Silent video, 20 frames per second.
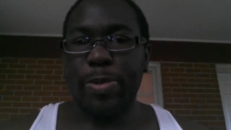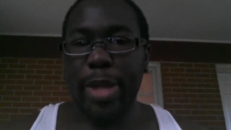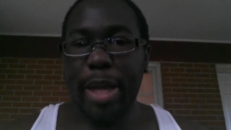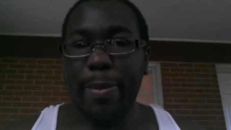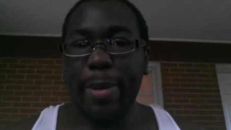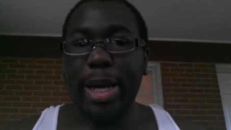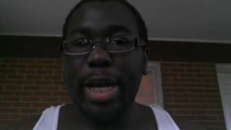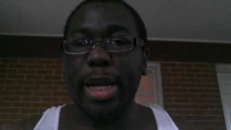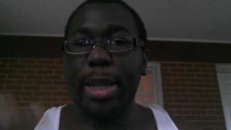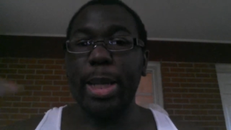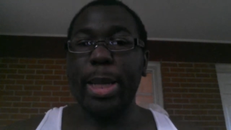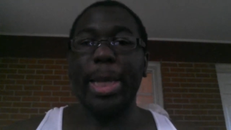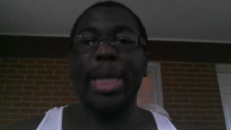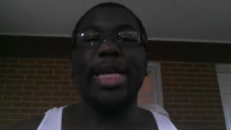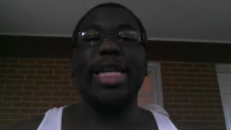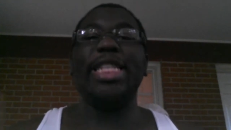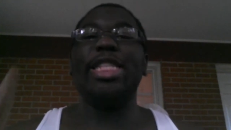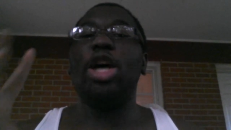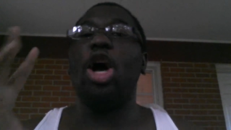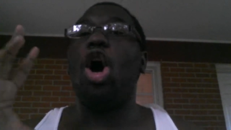They make it look
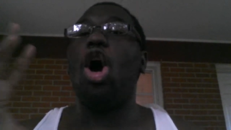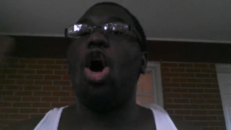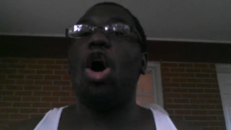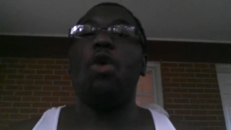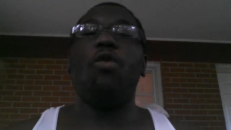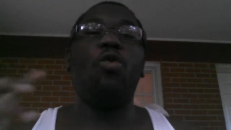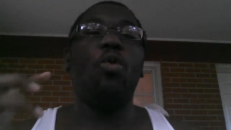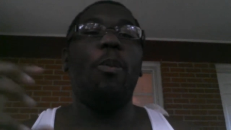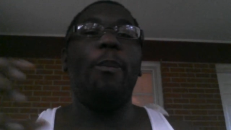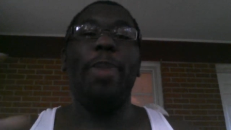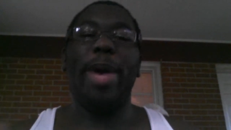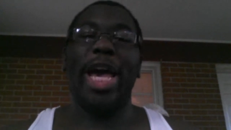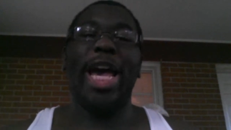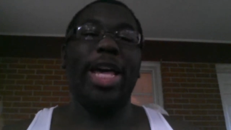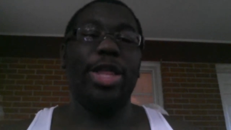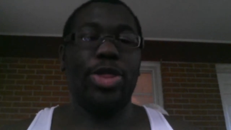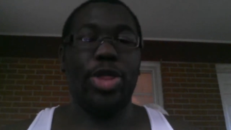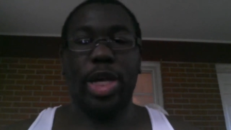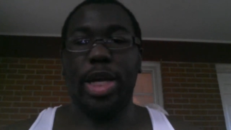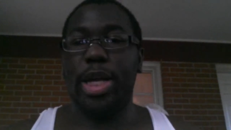like it's an awful
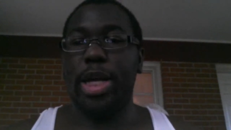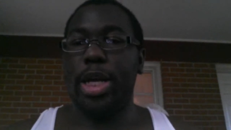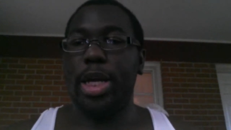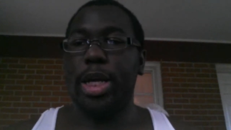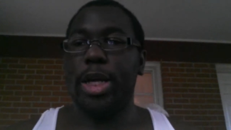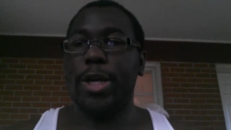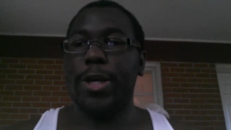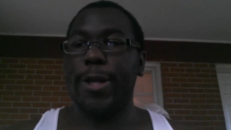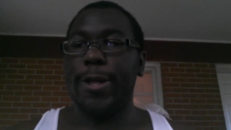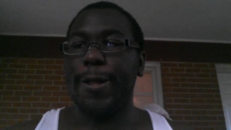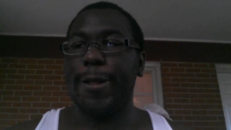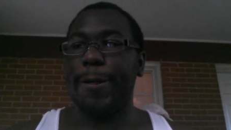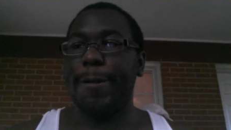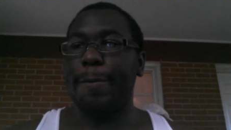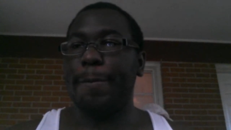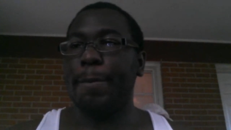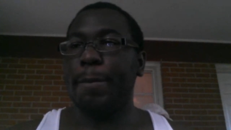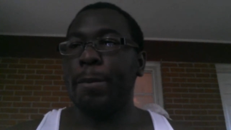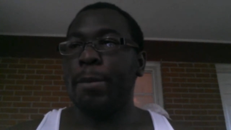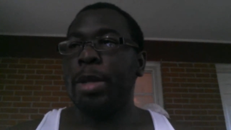bad thing,
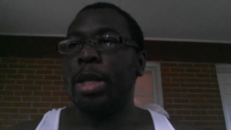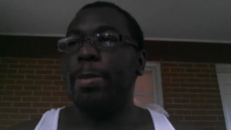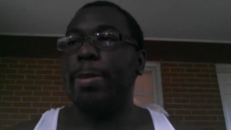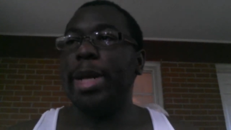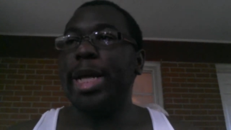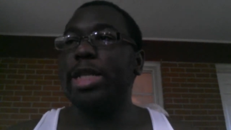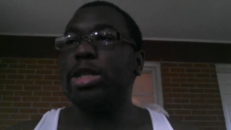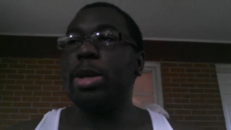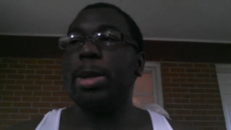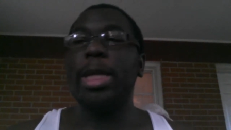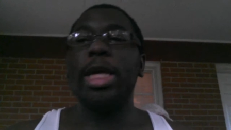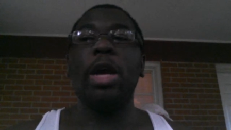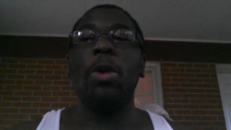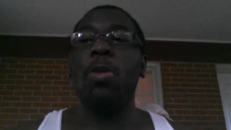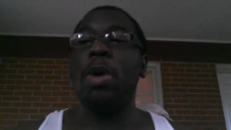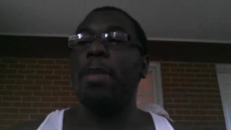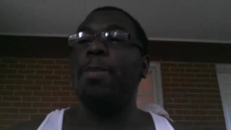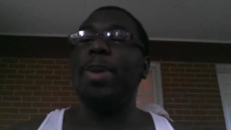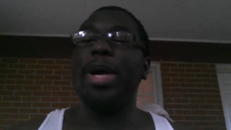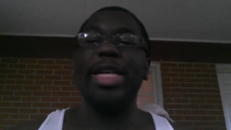but it's only
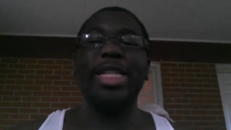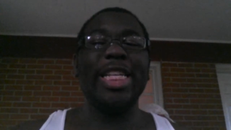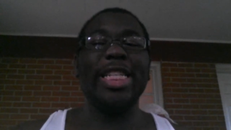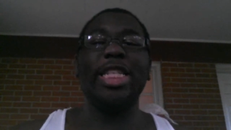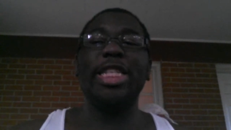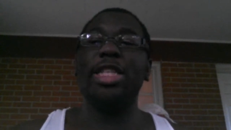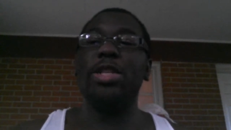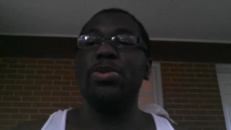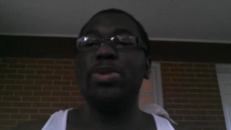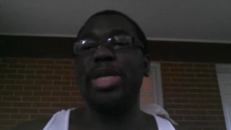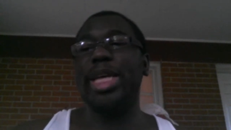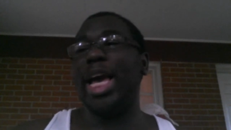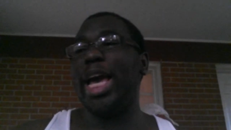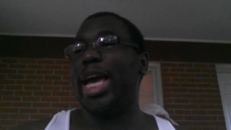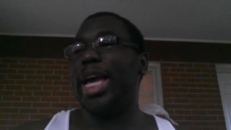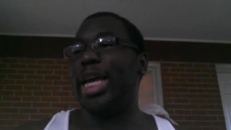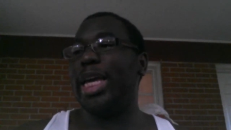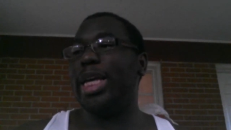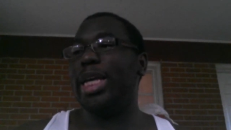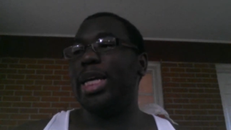in one place. That's the
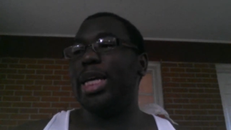UK.